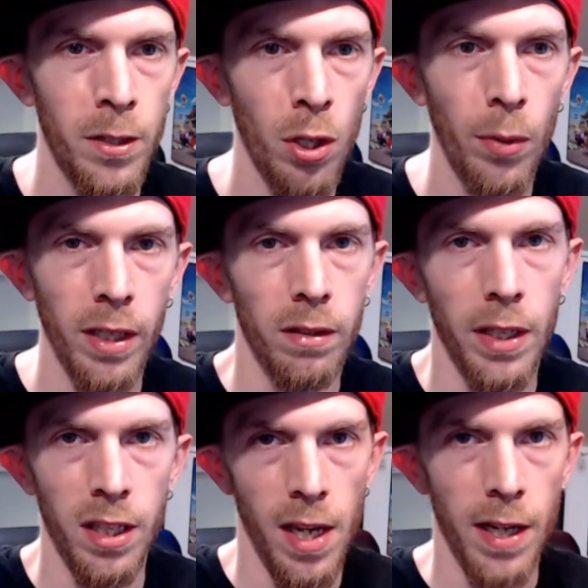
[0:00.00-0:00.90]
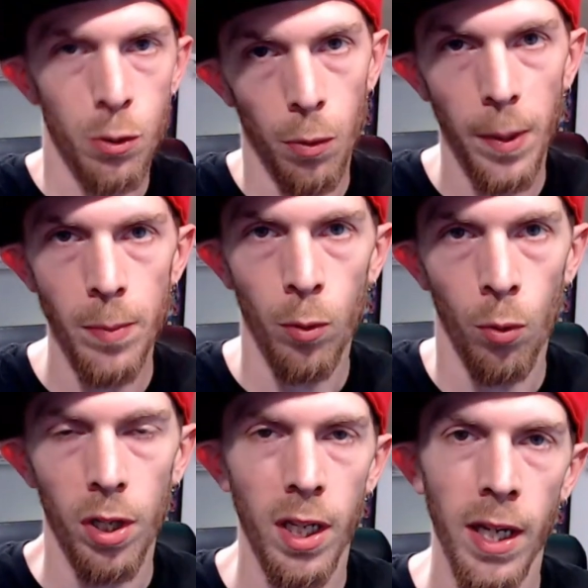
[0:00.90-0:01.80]
showing like the actual
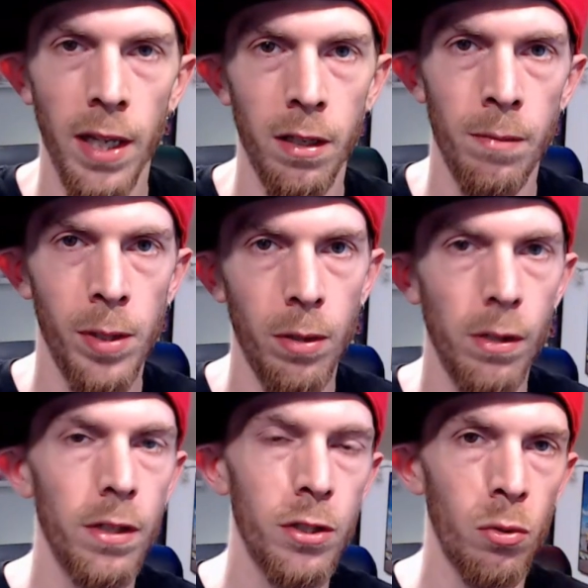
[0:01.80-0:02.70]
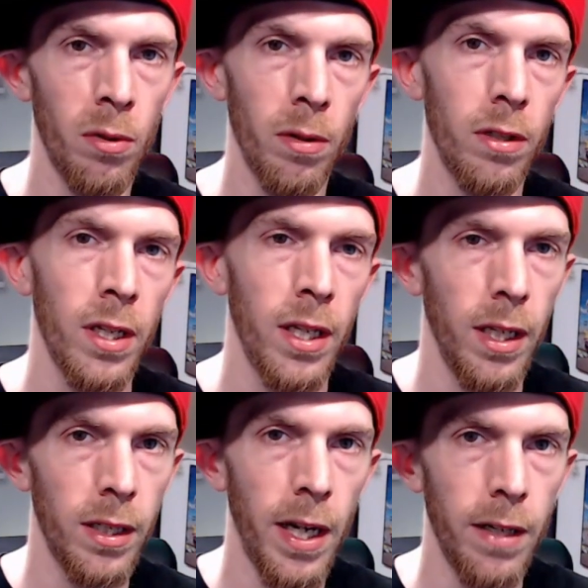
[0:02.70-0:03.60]
people working on the computers, or
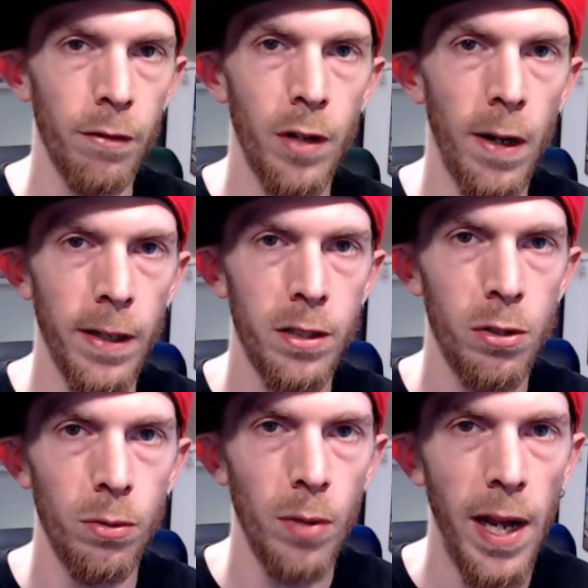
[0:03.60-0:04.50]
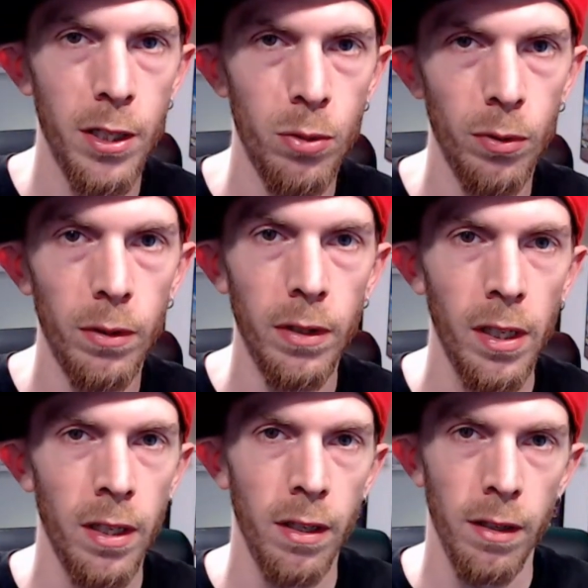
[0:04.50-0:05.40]
it kind of cut to
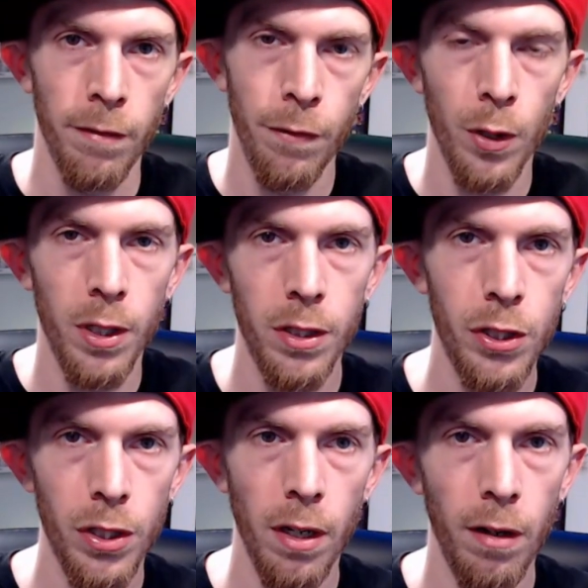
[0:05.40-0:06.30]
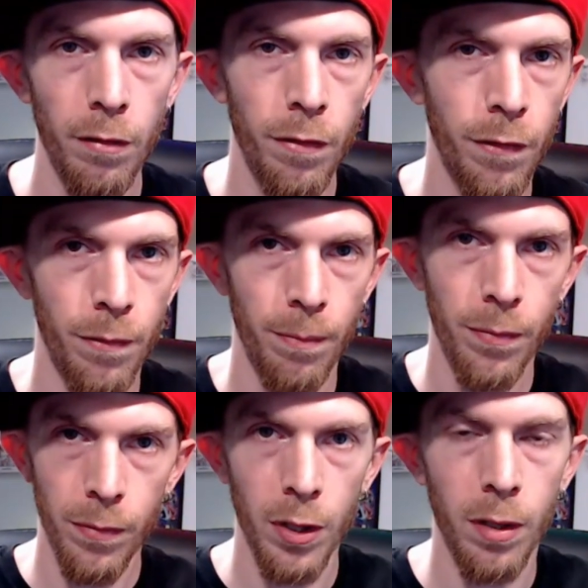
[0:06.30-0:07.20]
actual footage of
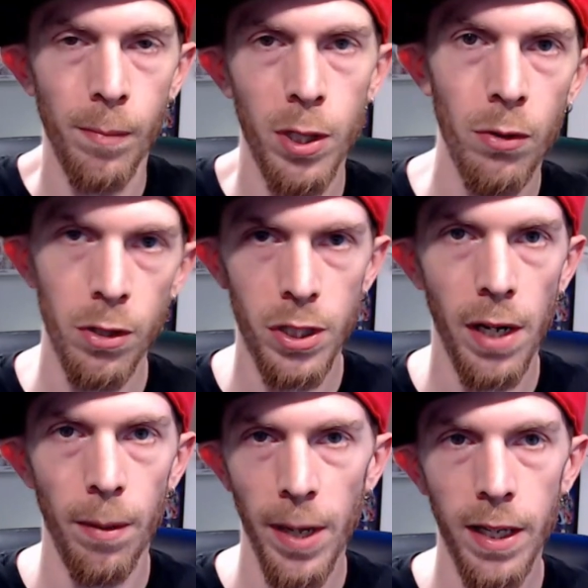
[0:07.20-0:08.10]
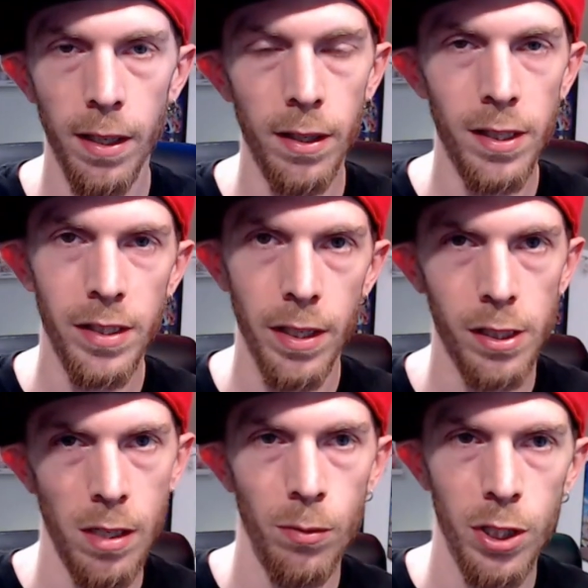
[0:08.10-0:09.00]
the computers that are making these
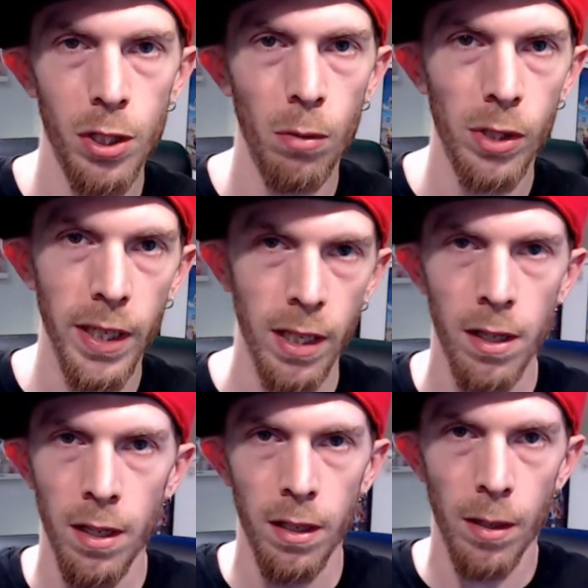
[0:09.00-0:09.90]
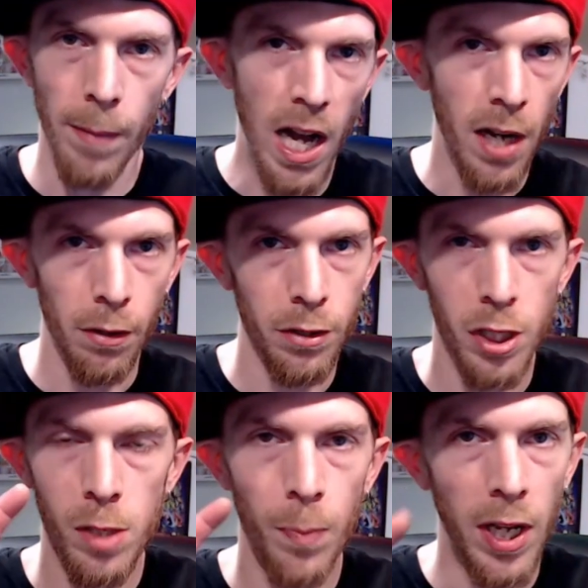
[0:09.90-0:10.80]
things, and it would show like the models
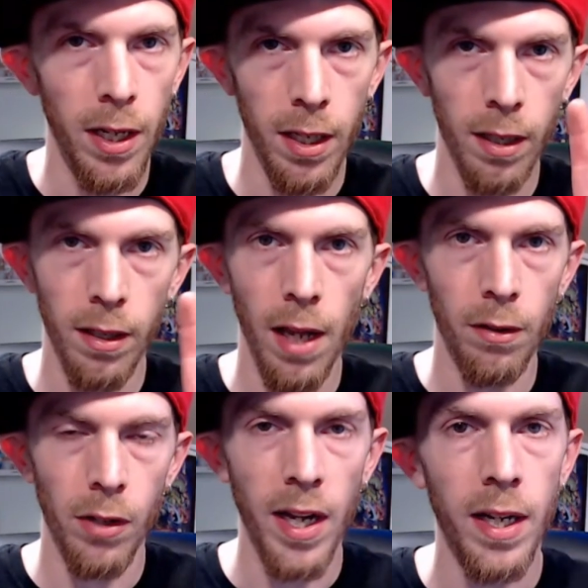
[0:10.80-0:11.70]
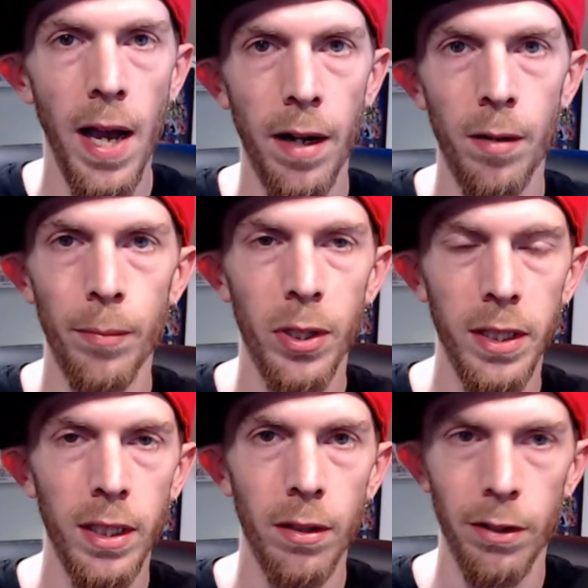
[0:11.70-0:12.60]
spinning that are like not
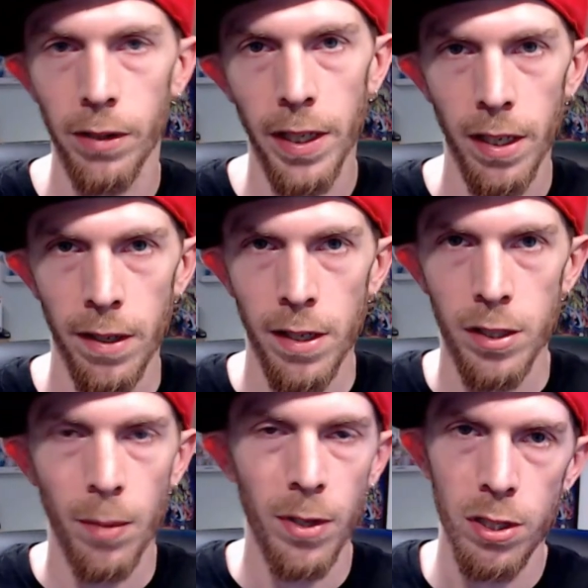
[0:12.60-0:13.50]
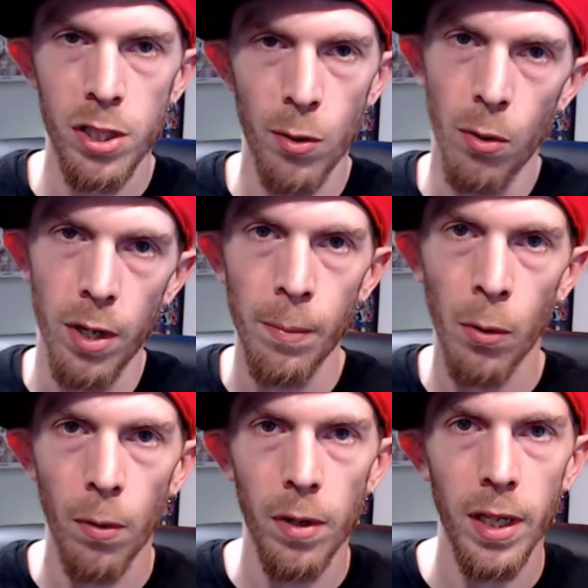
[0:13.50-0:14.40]
complete, or like some of the
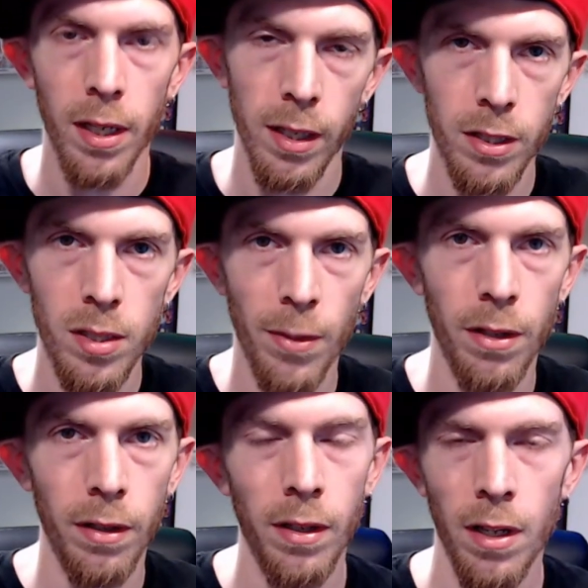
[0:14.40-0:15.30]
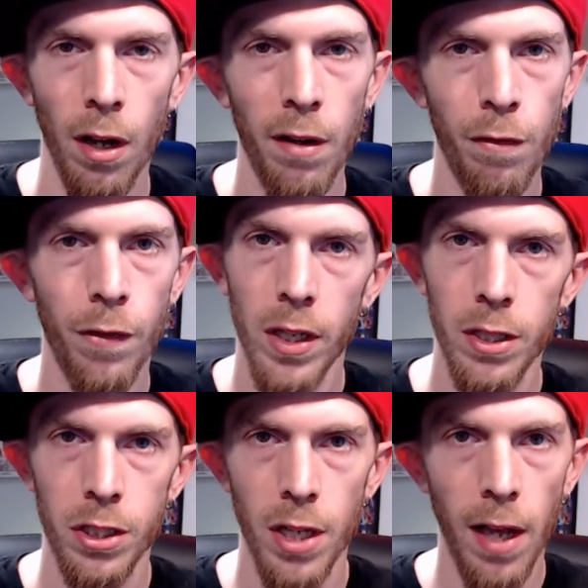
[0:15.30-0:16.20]
storyboarding and some of the
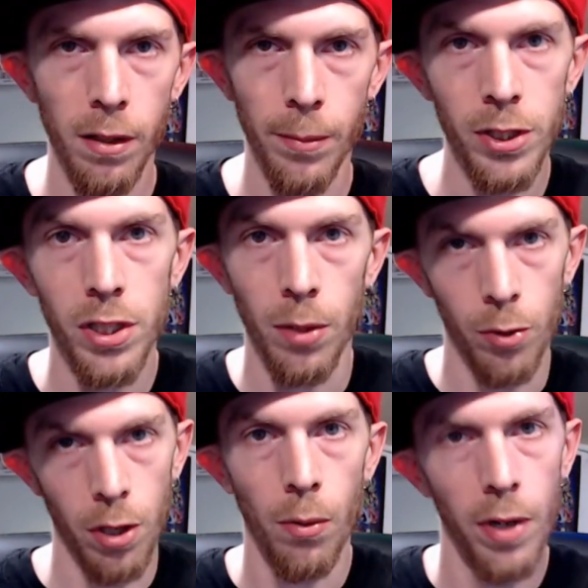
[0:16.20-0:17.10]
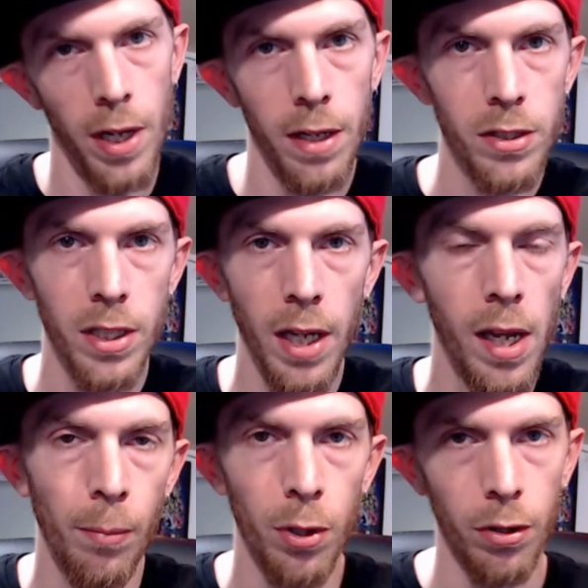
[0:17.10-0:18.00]
unfinished elements that were going on as the
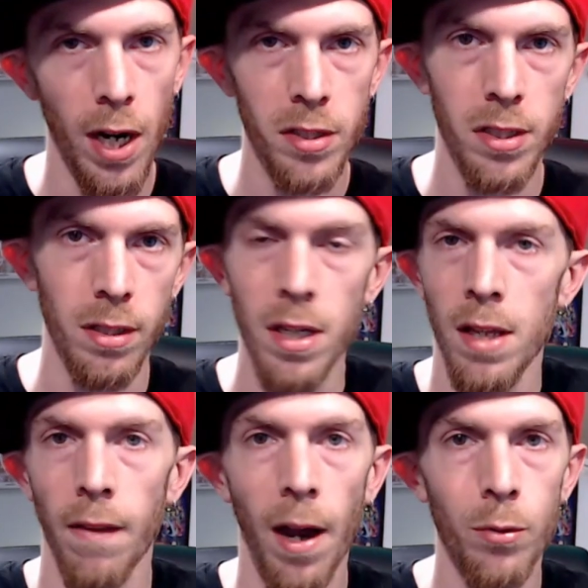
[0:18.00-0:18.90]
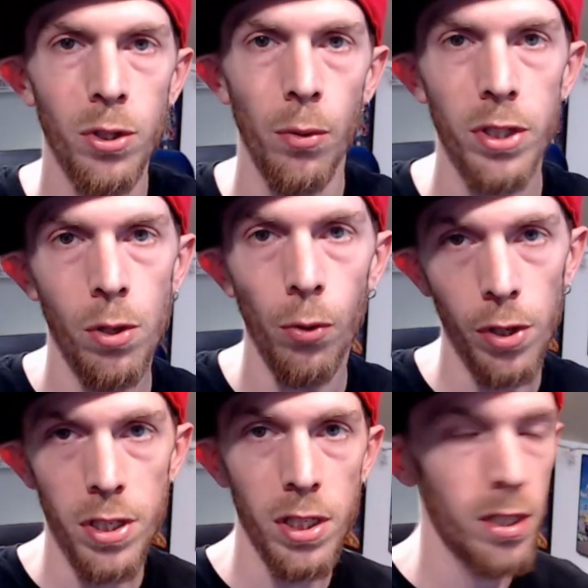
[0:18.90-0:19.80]
game progressed. And that was always
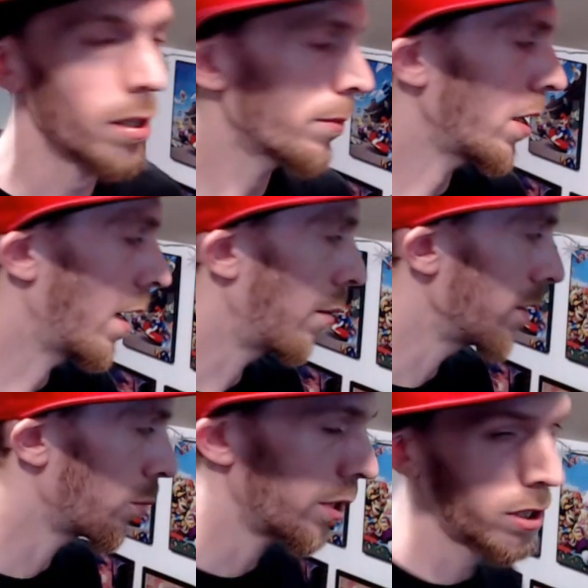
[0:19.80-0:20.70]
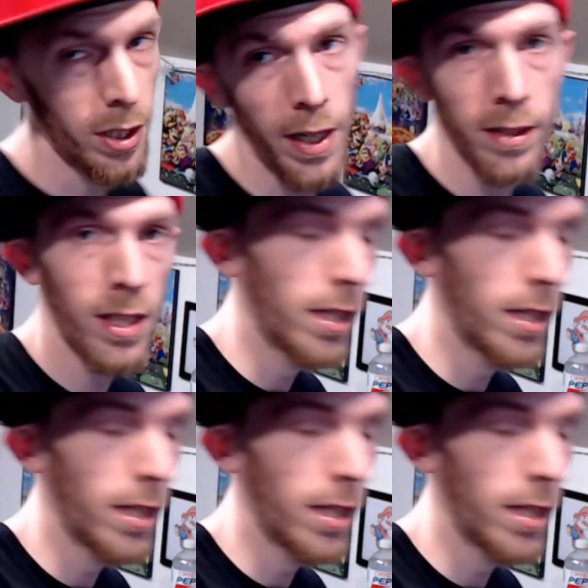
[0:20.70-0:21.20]
cool to see, something I always wished that I had